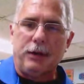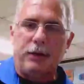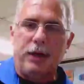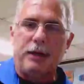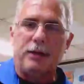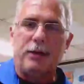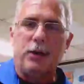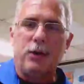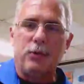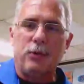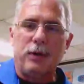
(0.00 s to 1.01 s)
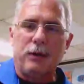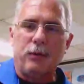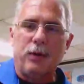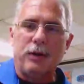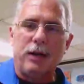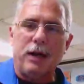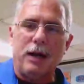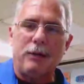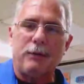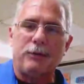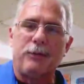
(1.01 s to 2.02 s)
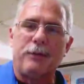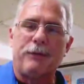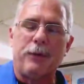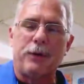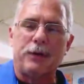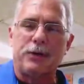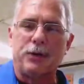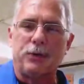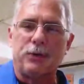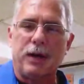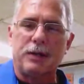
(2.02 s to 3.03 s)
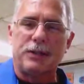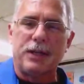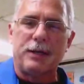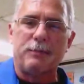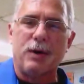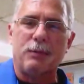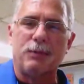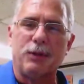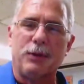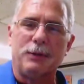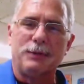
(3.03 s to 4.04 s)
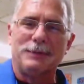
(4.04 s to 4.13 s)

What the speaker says: and to know what I was referring to when I said bubbler.